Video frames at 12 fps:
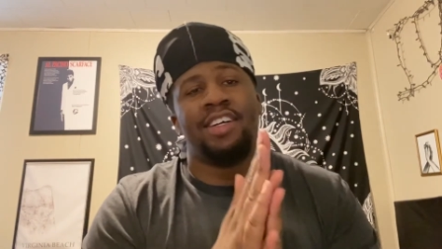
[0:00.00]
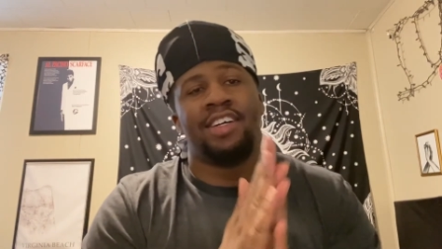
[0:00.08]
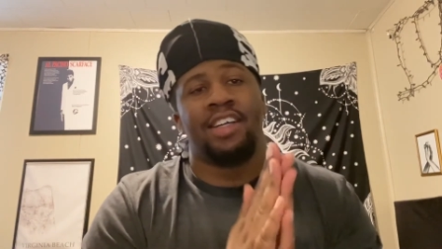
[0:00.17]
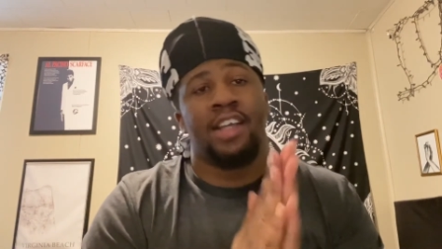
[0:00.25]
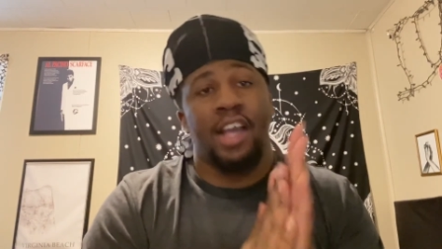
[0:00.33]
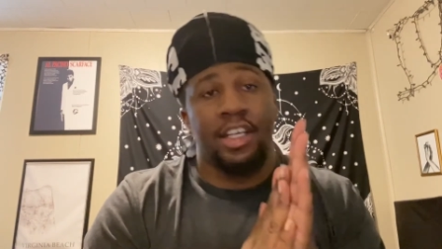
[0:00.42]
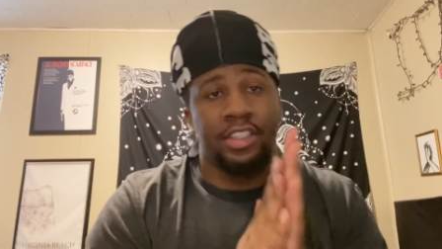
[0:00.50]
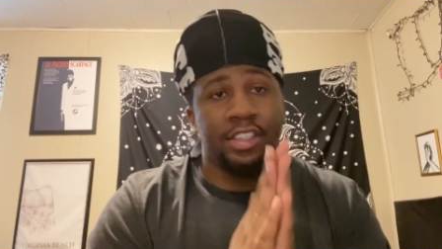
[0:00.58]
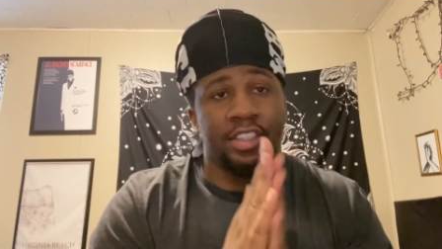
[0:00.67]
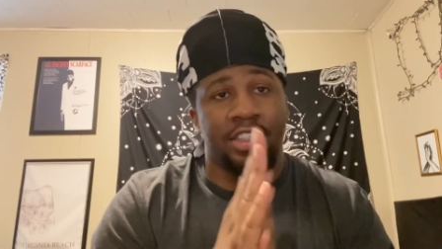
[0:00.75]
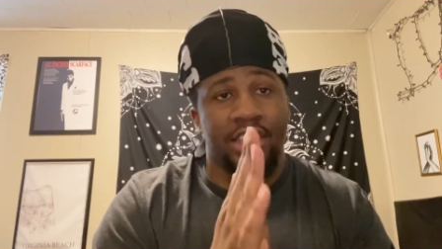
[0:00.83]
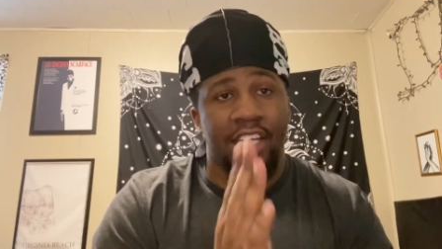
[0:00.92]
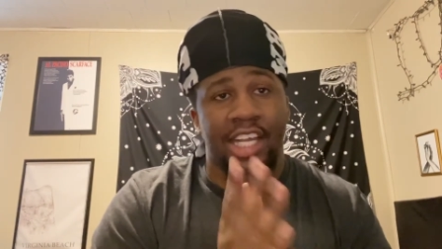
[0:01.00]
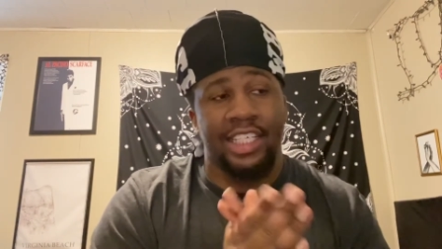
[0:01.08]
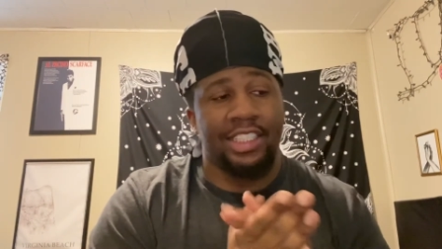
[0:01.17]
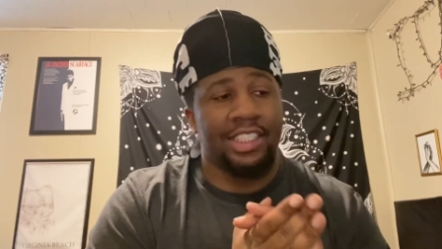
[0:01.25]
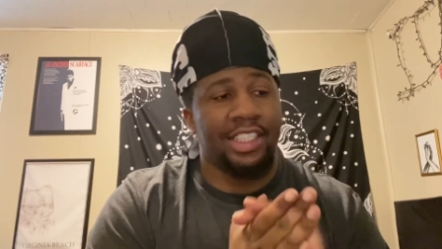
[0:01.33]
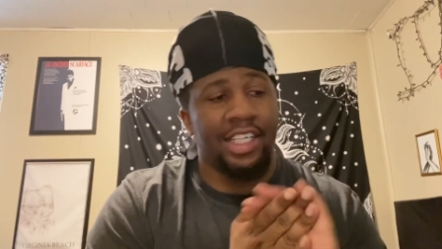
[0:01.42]
got something
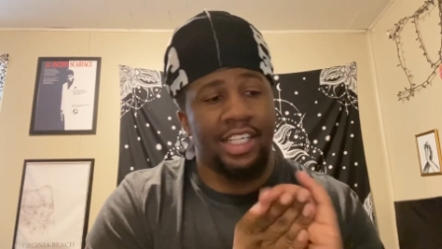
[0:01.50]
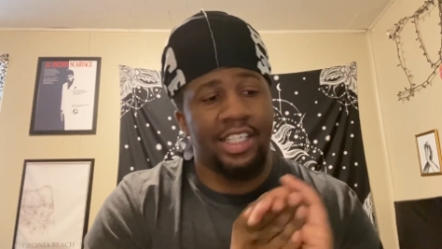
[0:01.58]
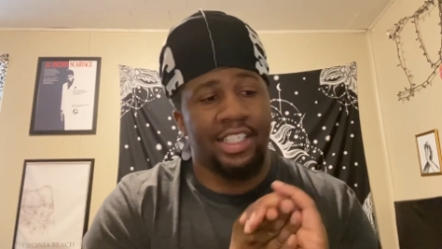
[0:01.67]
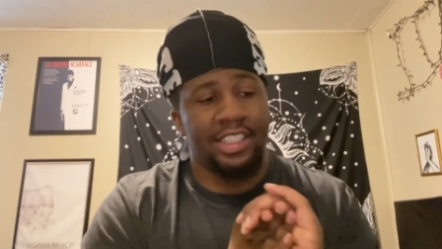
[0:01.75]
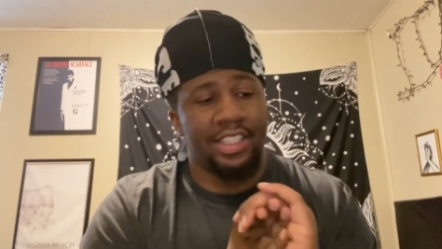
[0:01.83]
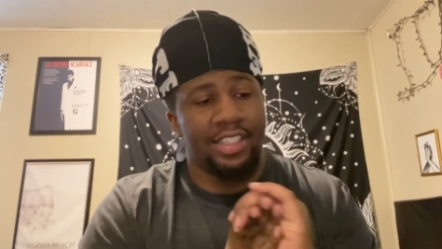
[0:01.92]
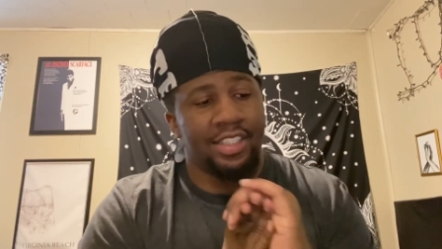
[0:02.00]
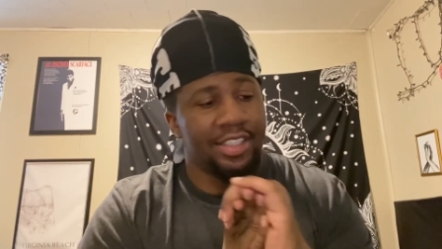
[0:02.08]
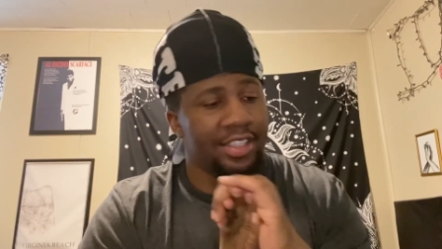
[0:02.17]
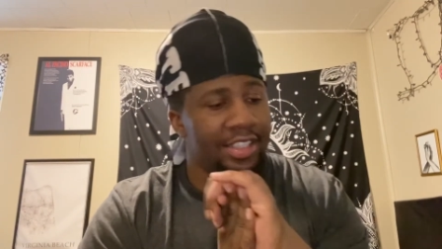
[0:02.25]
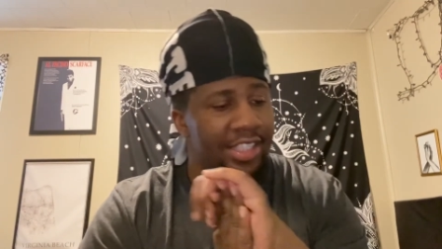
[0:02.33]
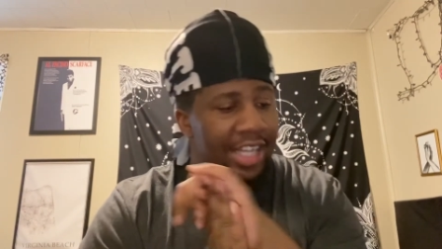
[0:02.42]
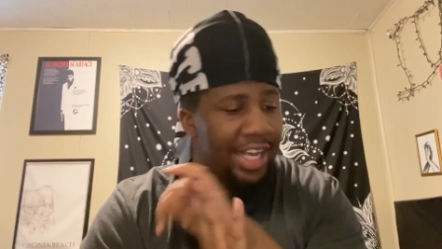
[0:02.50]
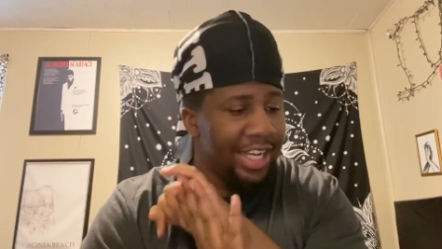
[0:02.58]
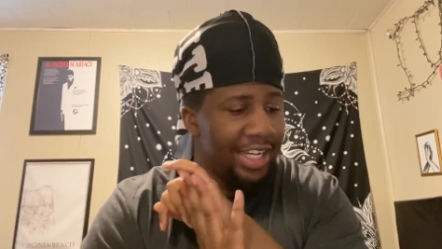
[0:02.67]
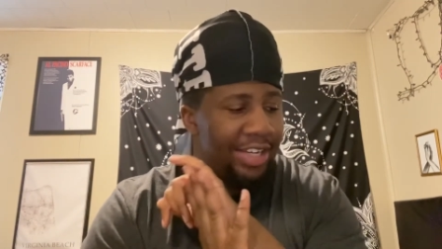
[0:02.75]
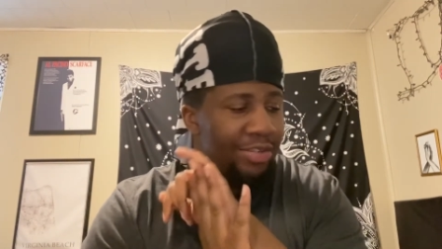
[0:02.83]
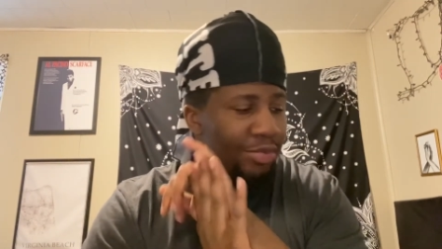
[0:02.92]
slight today,
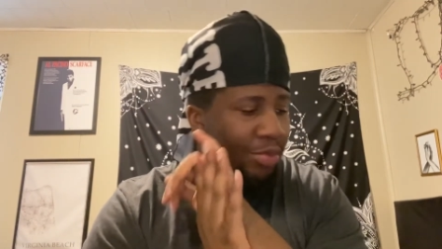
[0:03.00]
tonight,